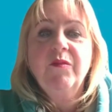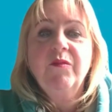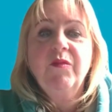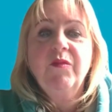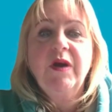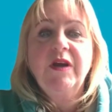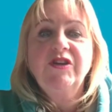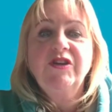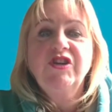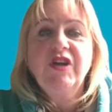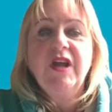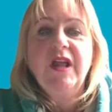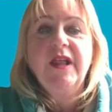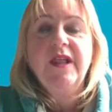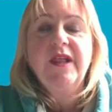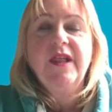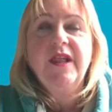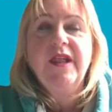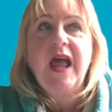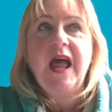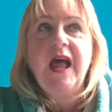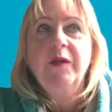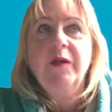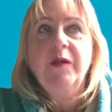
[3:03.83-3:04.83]
which
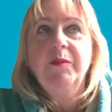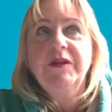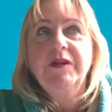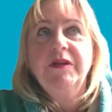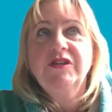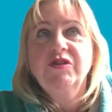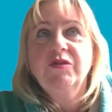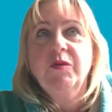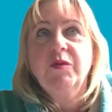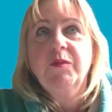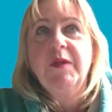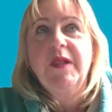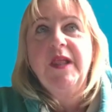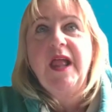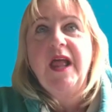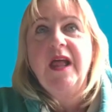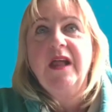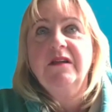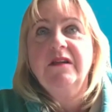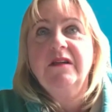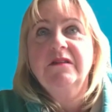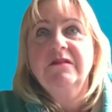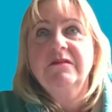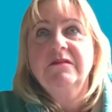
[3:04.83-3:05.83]
is helping to
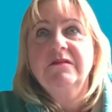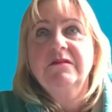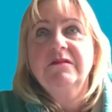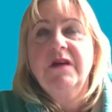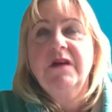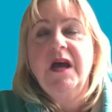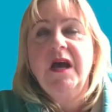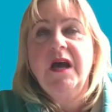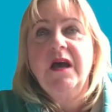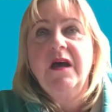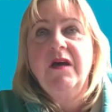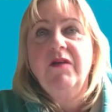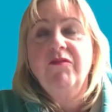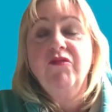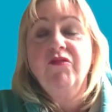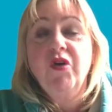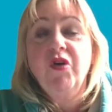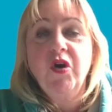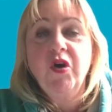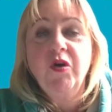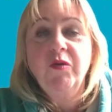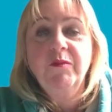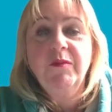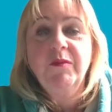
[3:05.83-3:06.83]
upsell
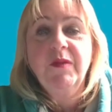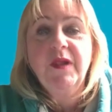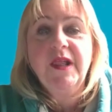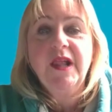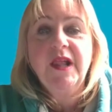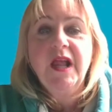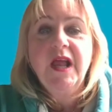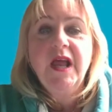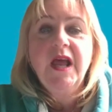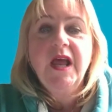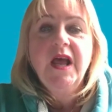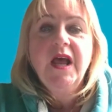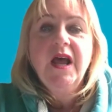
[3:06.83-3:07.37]
rooms,